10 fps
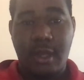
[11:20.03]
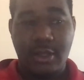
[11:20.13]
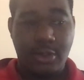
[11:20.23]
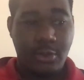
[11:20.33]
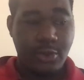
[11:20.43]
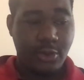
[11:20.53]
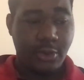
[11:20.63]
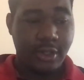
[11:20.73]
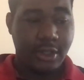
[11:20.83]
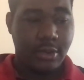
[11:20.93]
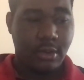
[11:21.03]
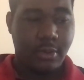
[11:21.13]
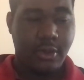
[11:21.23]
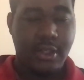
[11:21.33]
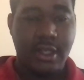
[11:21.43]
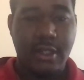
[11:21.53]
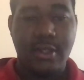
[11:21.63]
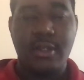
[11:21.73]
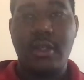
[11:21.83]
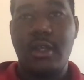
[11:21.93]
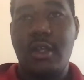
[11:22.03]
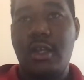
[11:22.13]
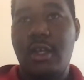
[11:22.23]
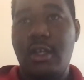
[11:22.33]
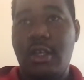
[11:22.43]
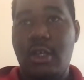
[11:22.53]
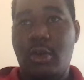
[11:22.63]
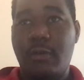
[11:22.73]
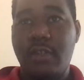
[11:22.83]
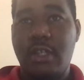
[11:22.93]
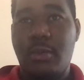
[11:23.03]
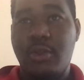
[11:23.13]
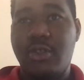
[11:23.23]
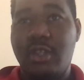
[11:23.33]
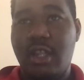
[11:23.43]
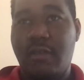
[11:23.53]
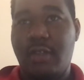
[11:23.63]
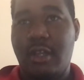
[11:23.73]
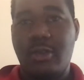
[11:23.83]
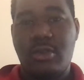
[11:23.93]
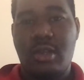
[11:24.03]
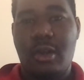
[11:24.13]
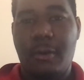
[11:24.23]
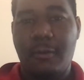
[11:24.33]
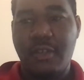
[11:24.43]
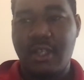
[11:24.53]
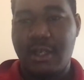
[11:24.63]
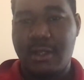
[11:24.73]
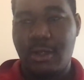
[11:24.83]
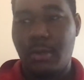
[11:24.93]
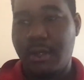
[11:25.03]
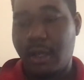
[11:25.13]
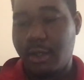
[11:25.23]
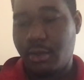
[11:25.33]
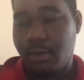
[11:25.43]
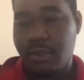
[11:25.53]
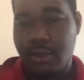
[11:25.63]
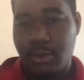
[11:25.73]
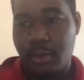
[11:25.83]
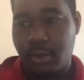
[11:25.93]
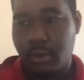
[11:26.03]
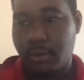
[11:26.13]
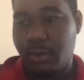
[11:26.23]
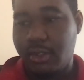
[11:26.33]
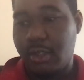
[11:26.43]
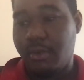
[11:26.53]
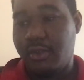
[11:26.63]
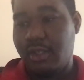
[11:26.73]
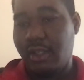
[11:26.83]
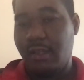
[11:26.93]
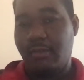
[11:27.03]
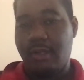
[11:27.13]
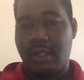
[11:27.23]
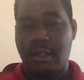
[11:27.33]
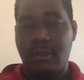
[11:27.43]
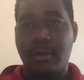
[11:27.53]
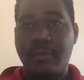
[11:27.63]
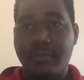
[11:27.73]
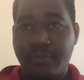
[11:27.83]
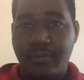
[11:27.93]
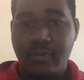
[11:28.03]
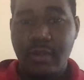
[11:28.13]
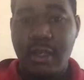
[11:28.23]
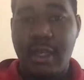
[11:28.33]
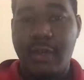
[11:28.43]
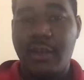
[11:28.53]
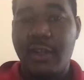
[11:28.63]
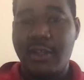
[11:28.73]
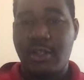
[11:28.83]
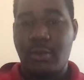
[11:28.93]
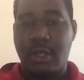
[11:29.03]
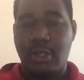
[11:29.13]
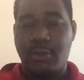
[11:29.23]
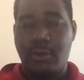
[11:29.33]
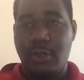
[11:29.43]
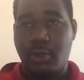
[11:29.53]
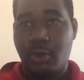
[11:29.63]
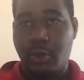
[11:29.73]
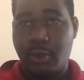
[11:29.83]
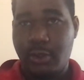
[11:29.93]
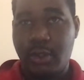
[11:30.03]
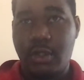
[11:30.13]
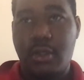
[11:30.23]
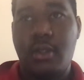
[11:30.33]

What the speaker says: has his own storyline as well because he obviously wants to live, and he obviously has to help the Ice Warriors as well because he wants to live, and then he realizes what he's doing is not good,